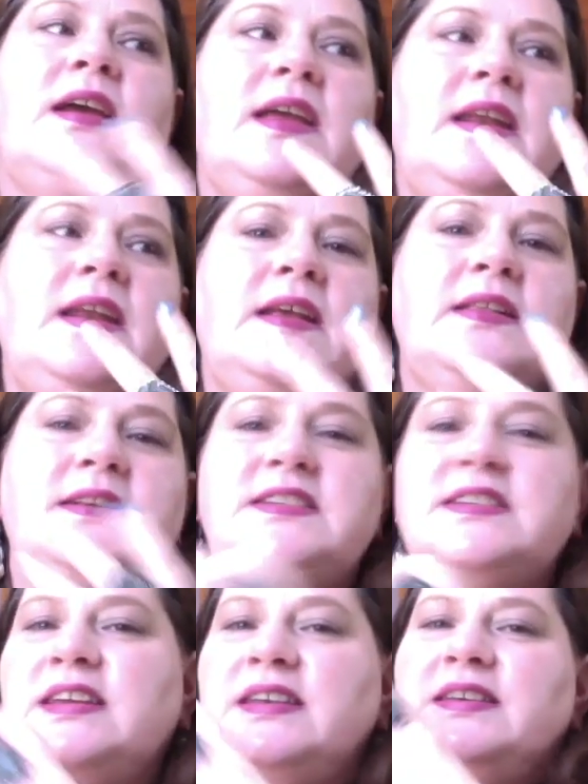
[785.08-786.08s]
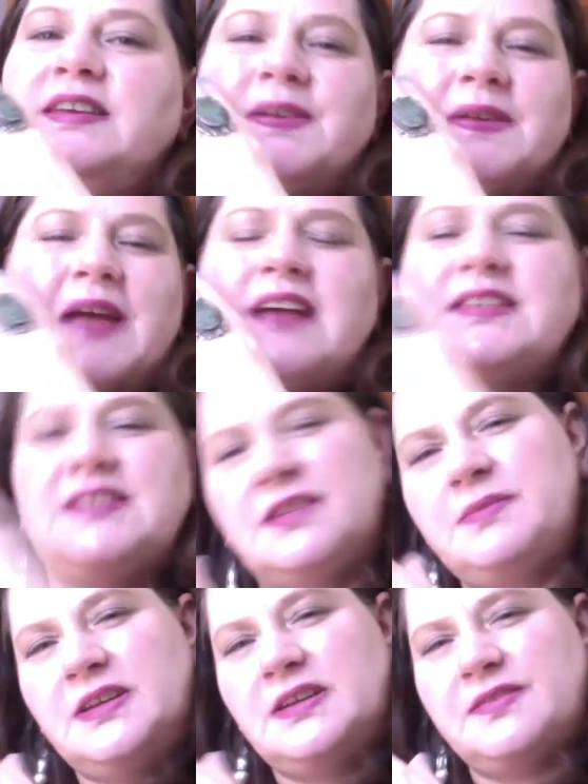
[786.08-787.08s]
in English can it has so
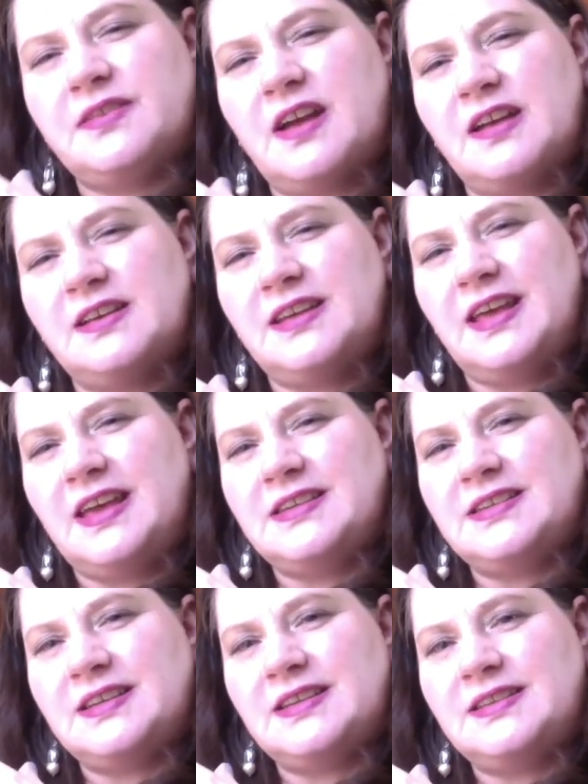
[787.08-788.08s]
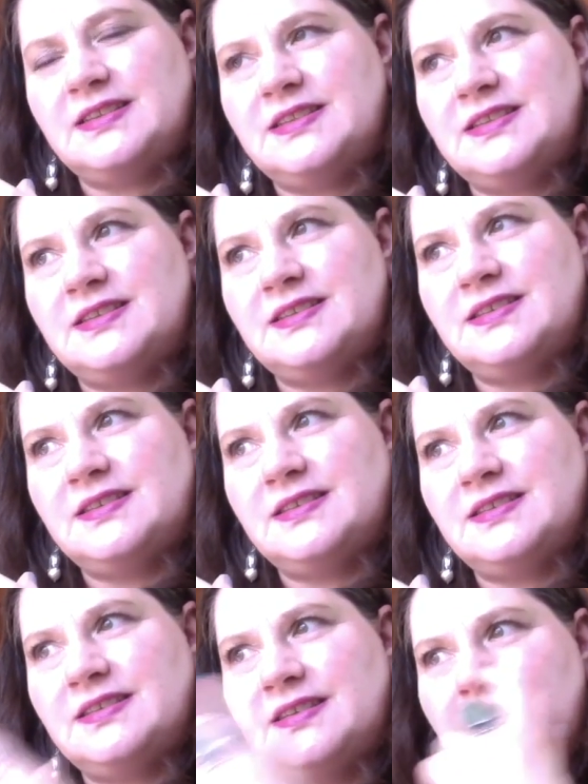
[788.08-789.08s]
many different connotations
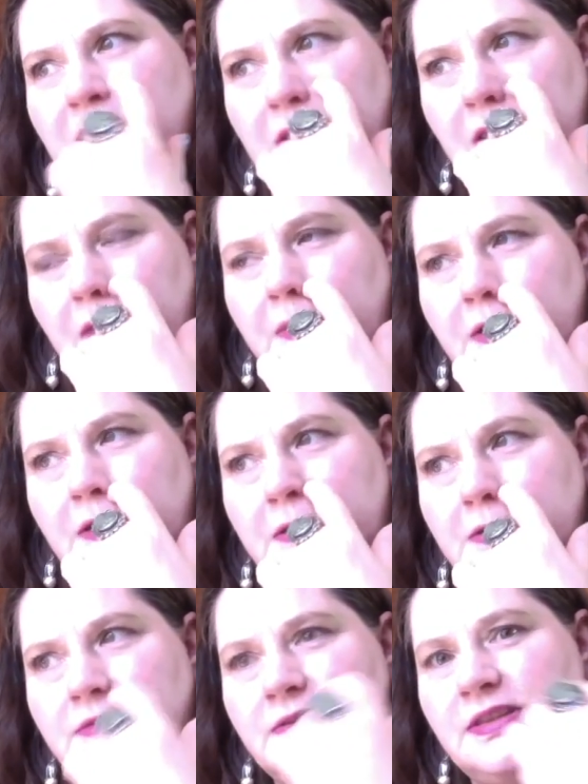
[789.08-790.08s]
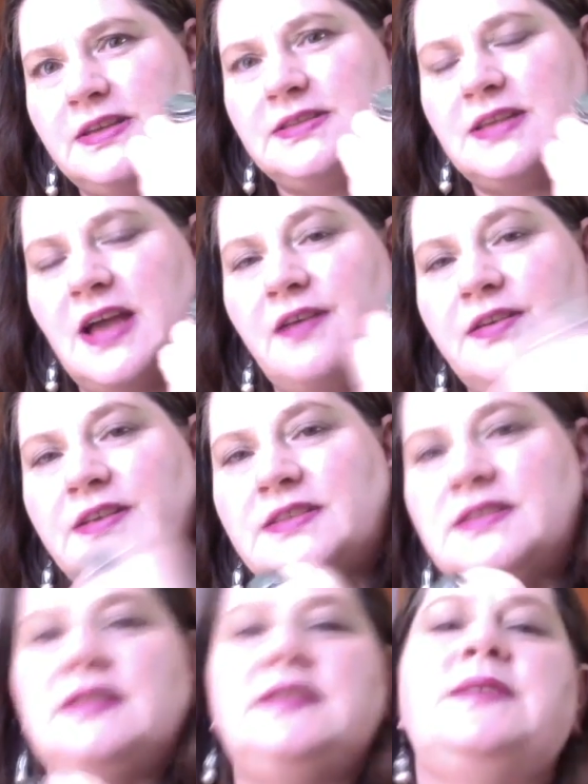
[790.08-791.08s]
that we can use with this? How
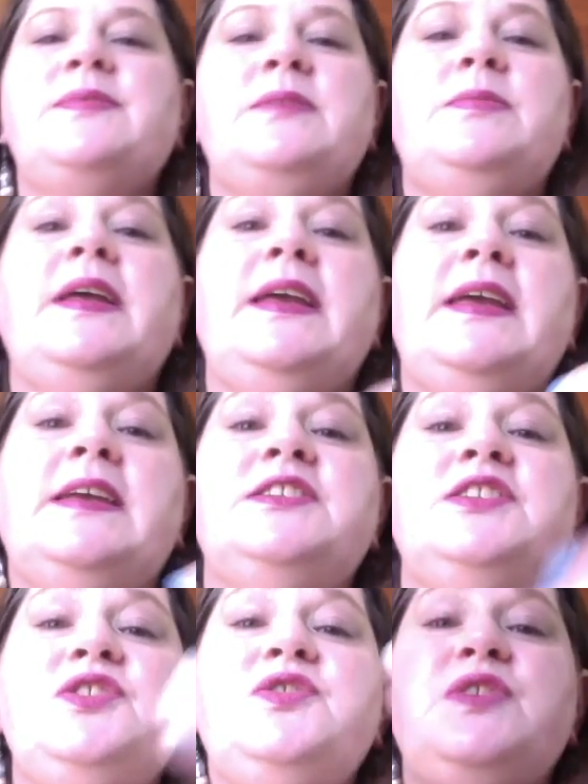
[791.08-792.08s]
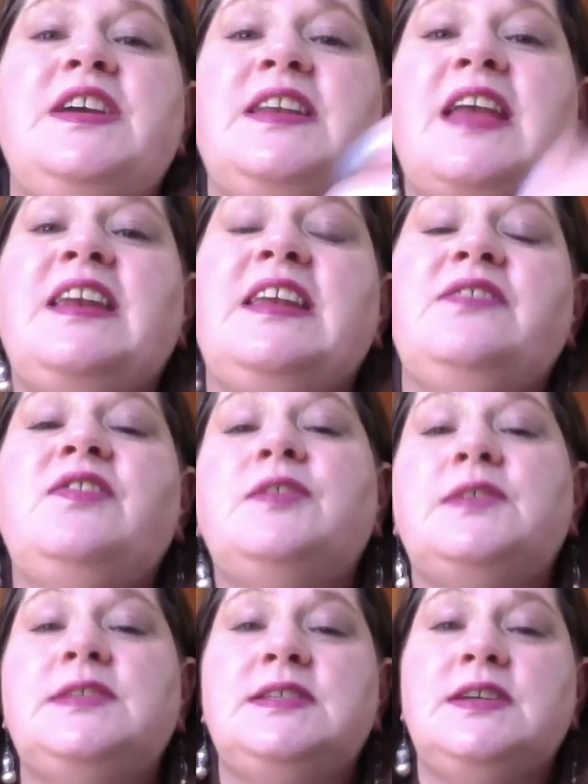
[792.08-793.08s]
does something play into it and
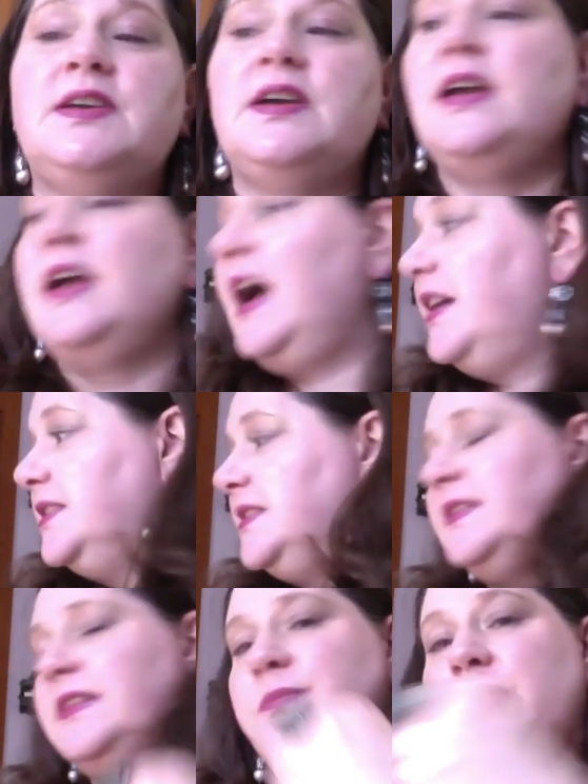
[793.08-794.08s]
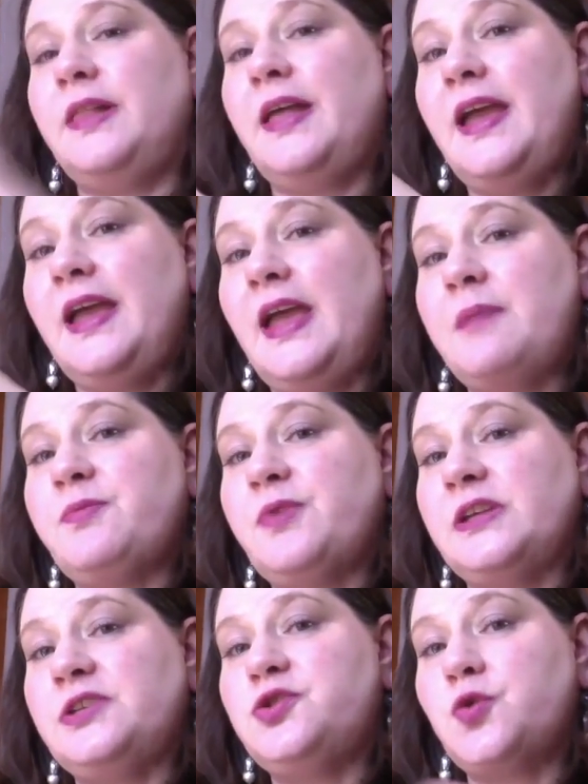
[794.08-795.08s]
influence you? How does something play and
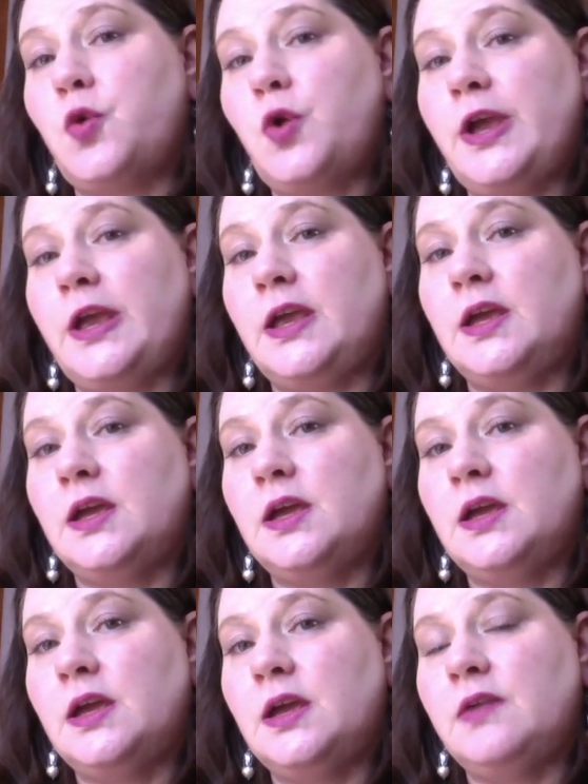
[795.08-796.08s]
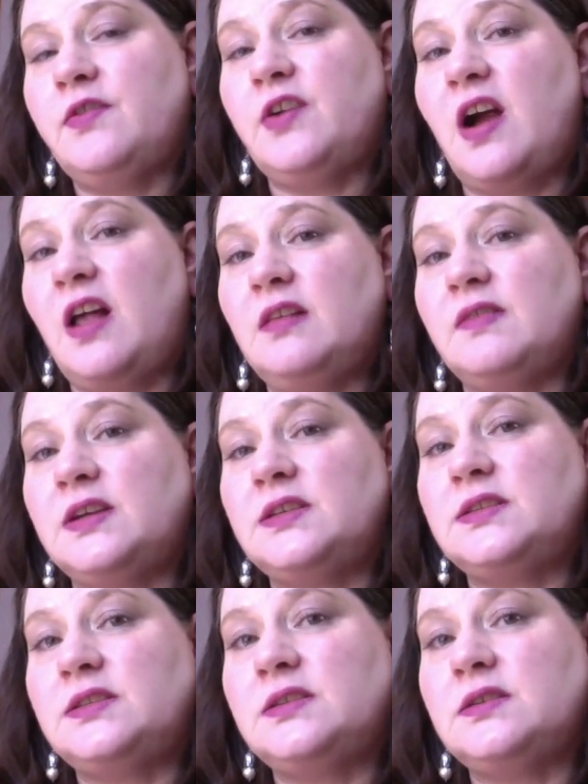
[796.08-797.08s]
bring joy for all of
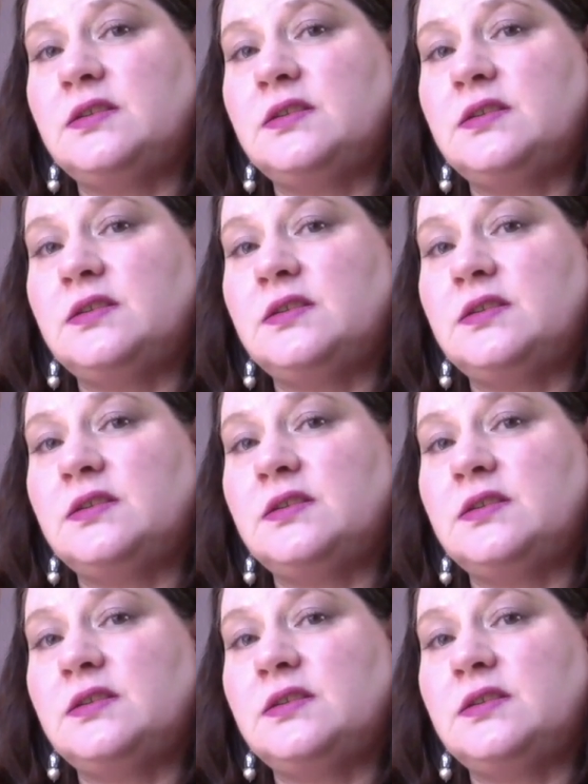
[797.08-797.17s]
us?